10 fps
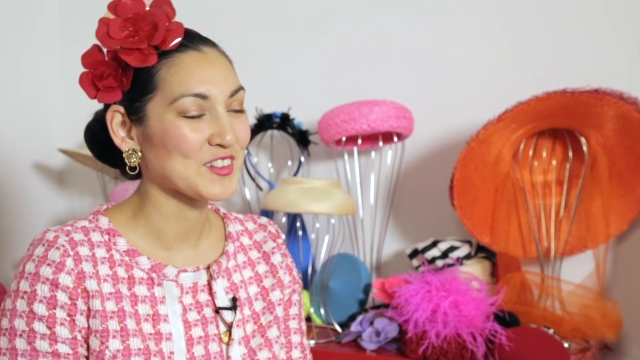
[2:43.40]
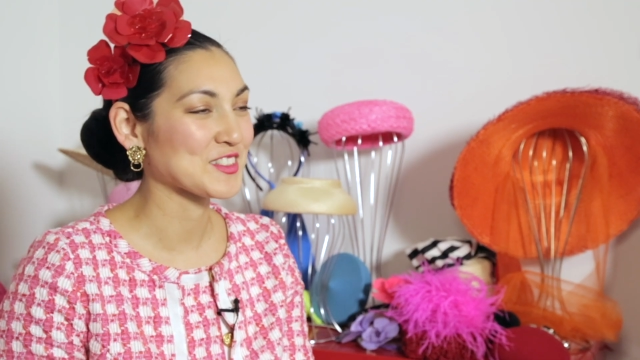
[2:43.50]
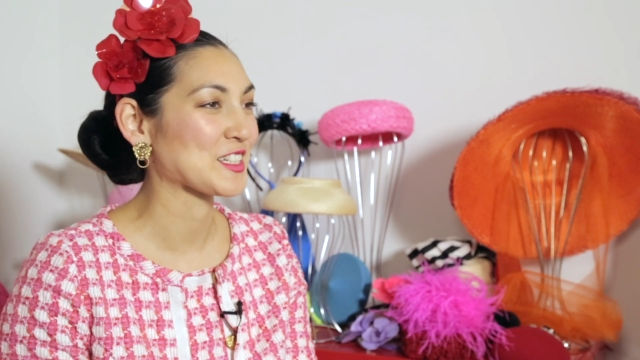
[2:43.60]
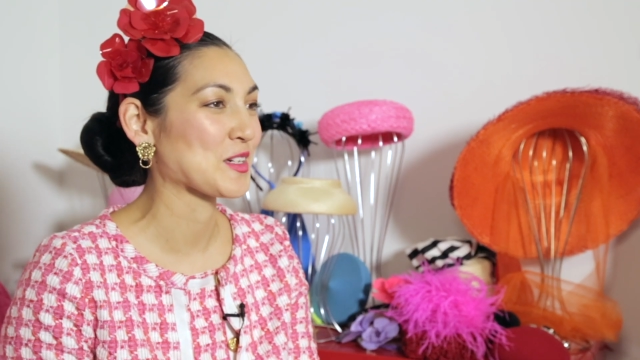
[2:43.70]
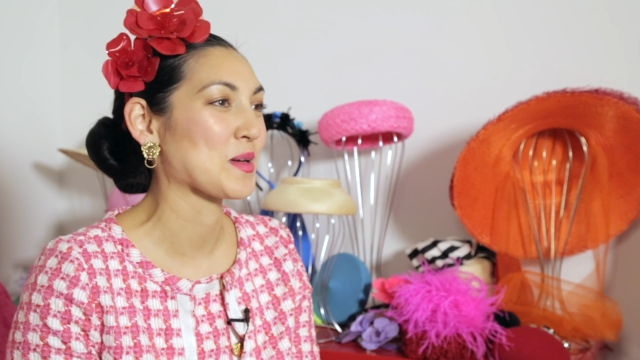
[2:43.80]

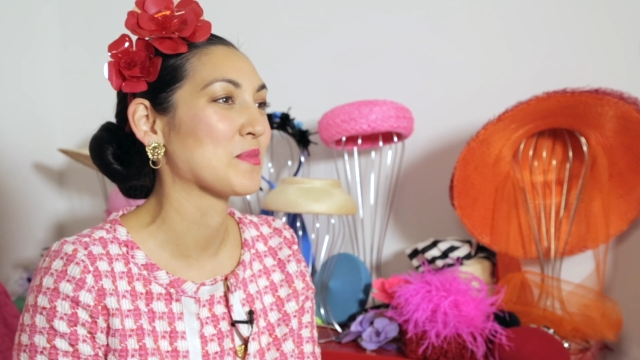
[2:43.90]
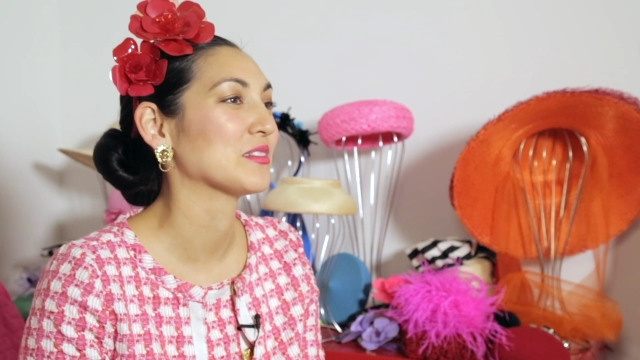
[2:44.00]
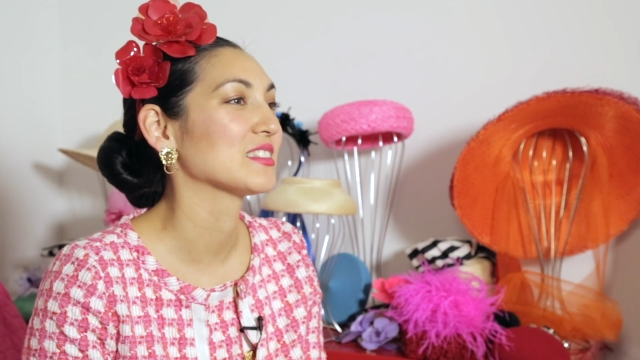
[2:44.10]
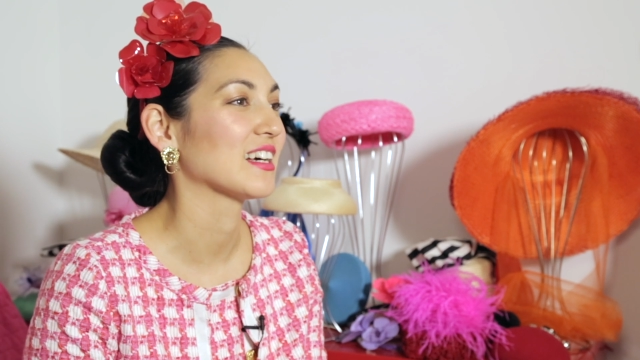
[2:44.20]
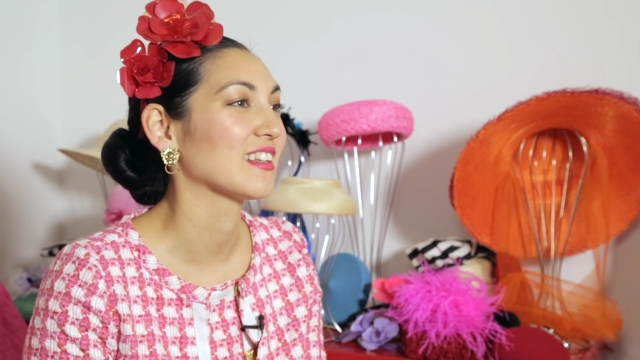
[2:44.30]
often hear
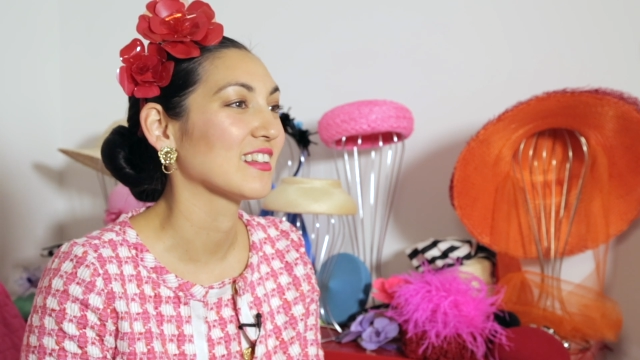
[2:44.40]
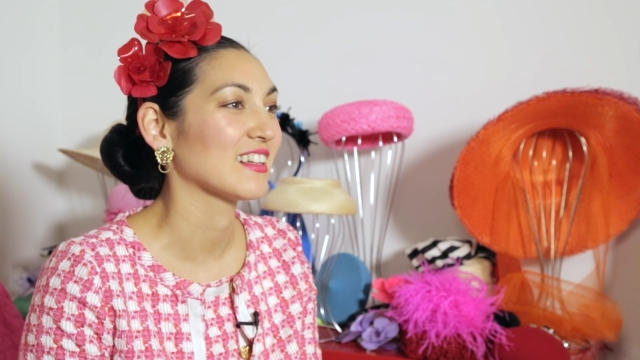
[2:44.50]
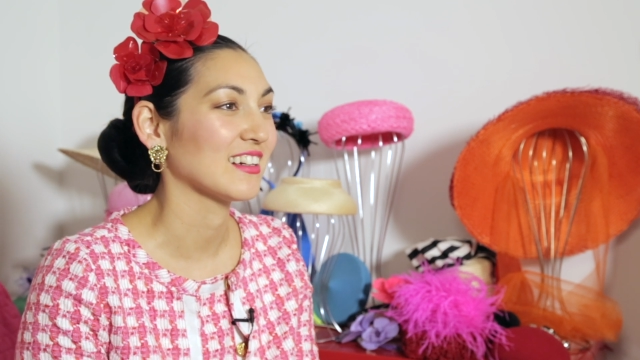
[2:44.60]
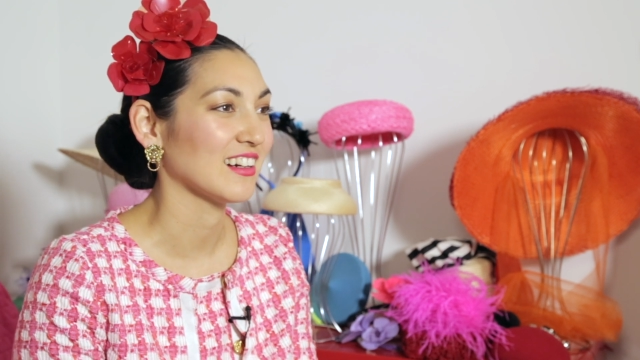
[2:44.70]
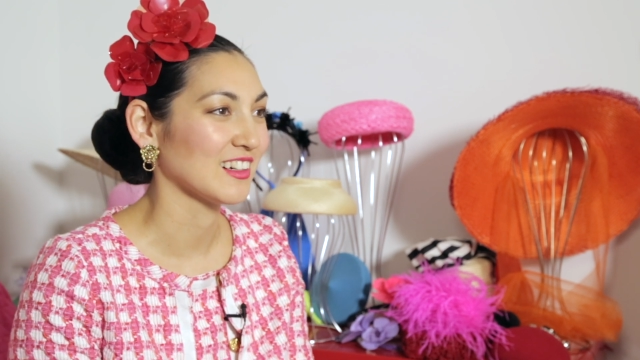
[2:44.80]
people say that
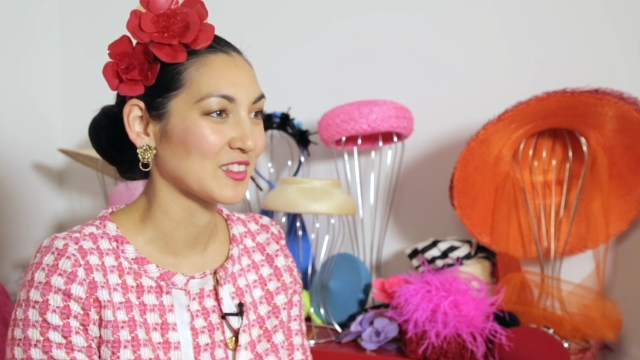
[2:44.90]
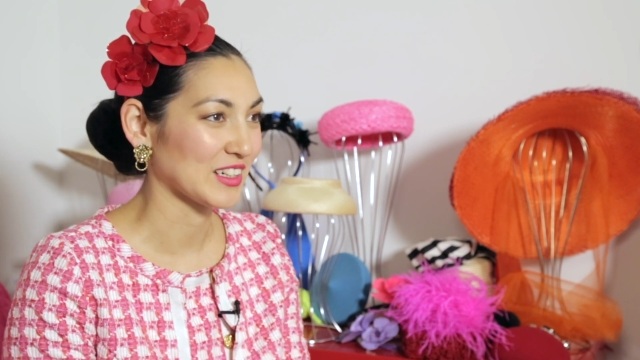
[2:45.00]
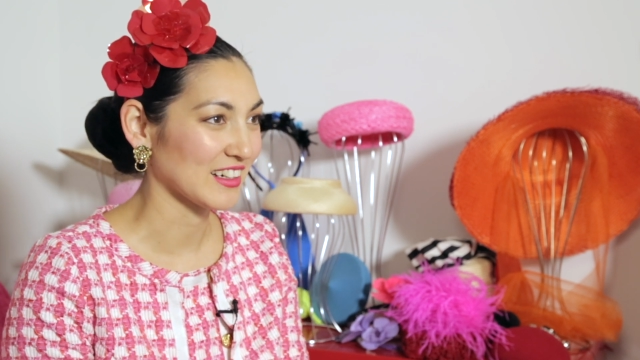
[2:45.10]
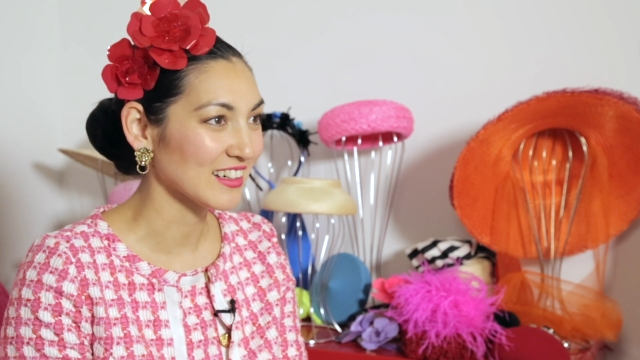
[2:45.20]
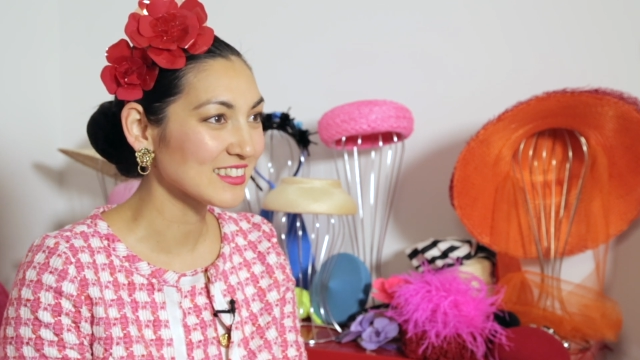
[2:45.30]
they can't
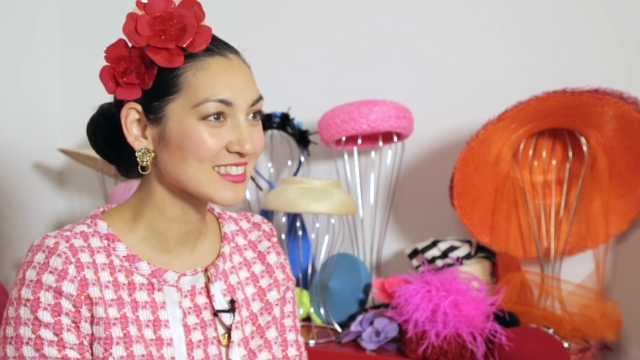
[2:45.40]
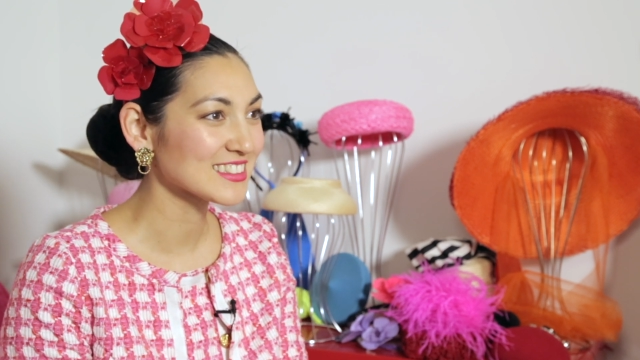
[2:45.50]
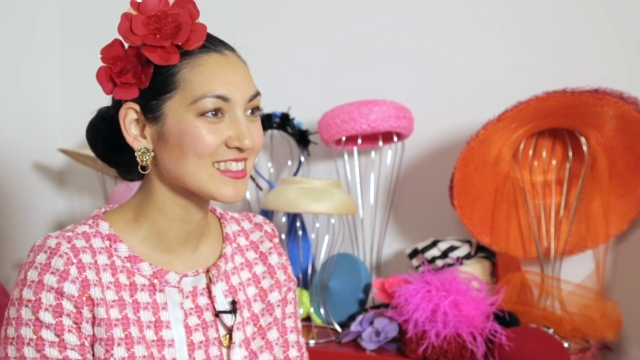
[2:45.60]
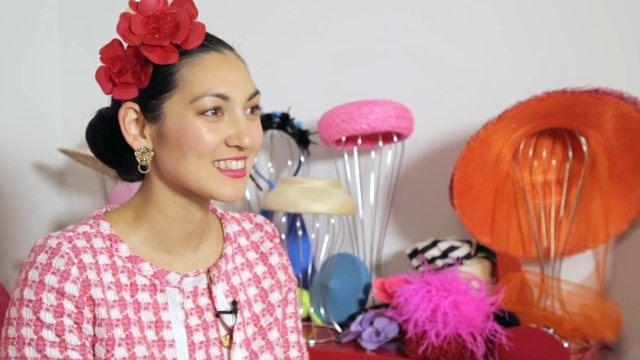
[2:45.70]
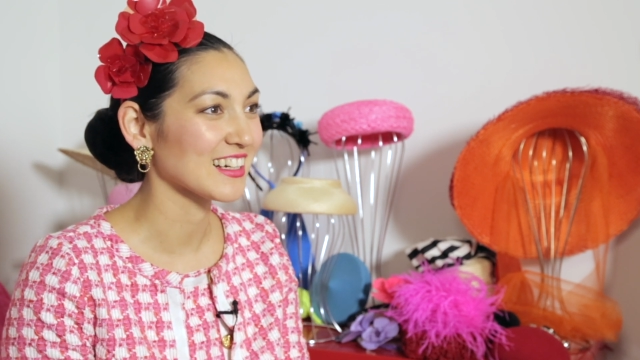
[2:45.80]
wear
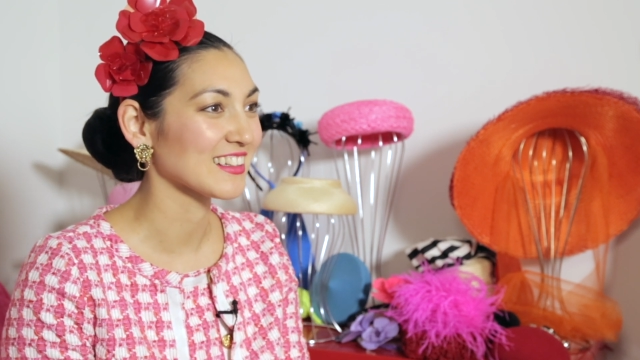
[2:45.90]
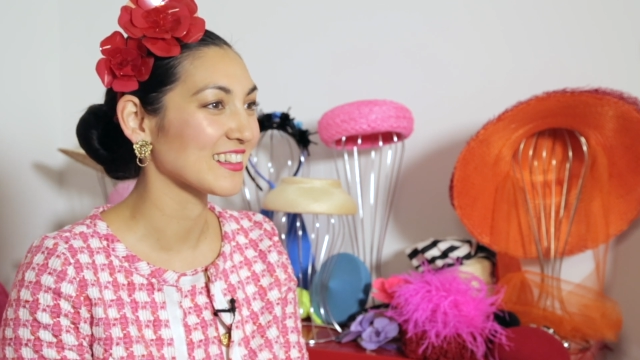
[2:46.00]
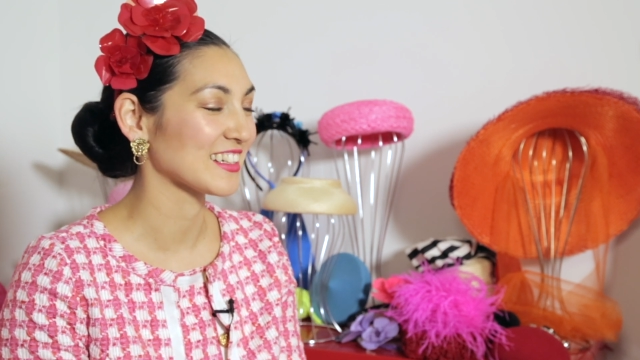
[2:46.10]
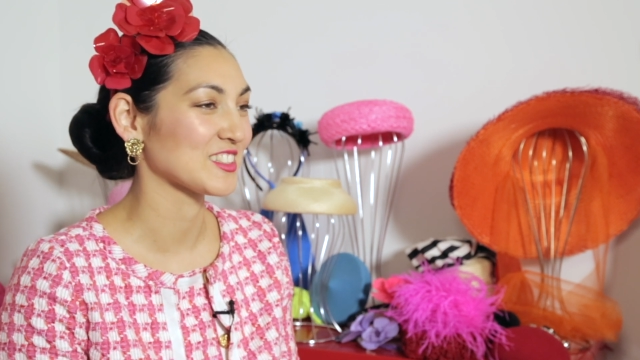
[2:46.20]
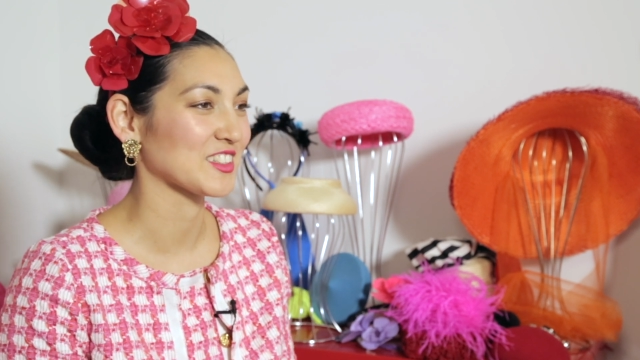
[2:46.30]
hats and
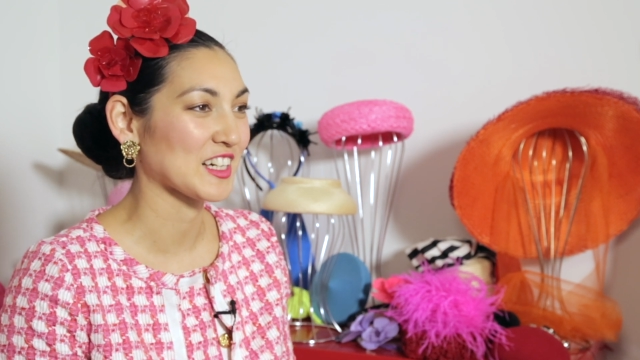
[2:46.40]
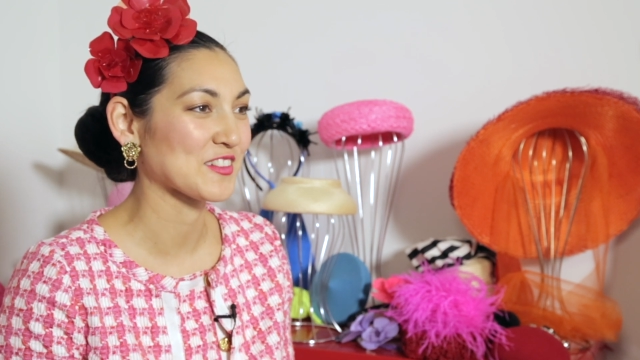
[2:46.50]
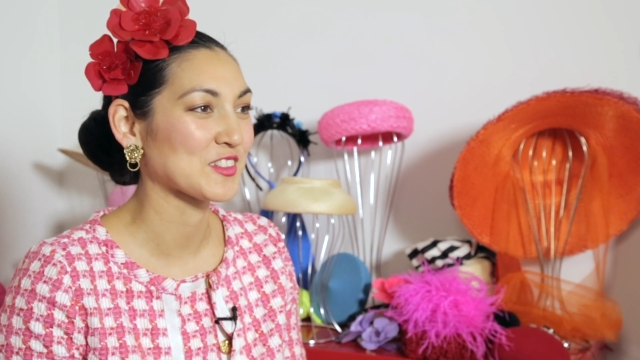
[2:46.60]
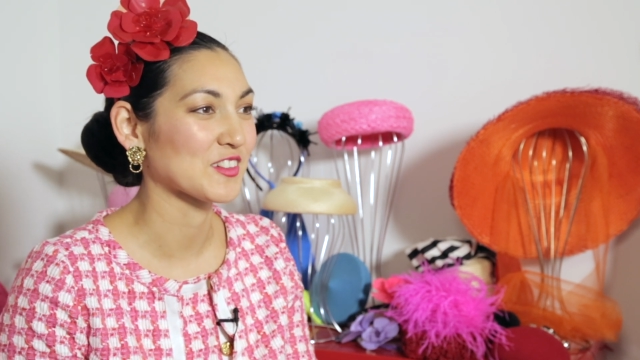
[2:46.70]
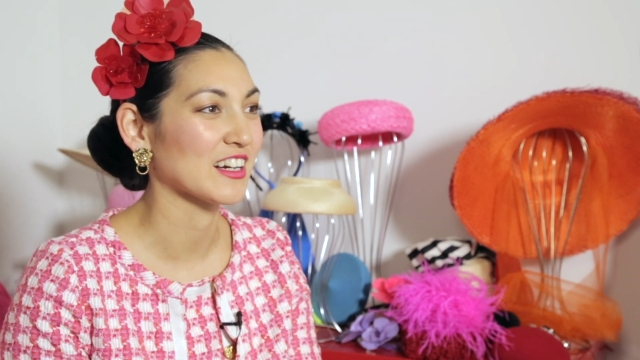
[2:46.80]
that they don't
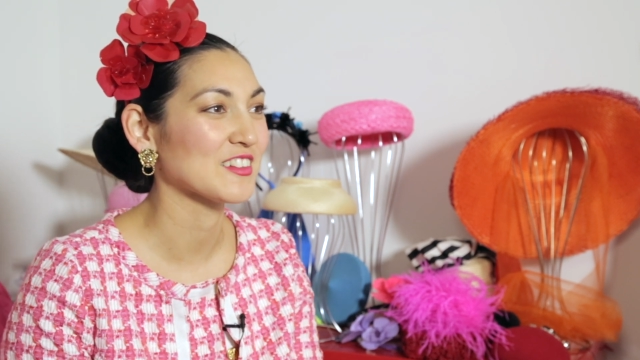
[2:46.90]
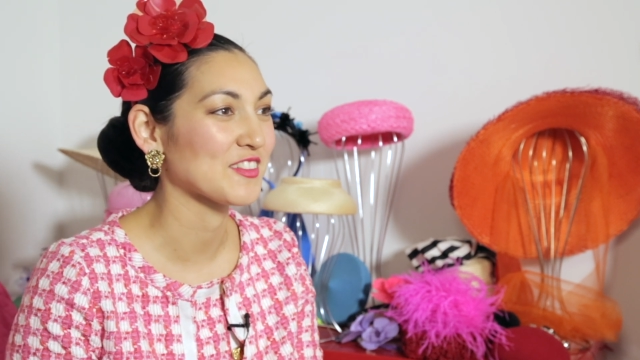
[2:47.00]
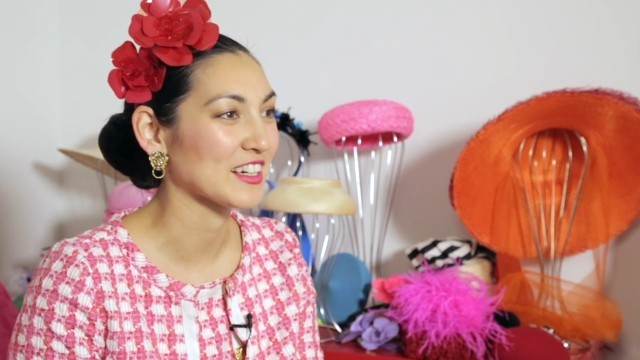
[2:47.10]
have the right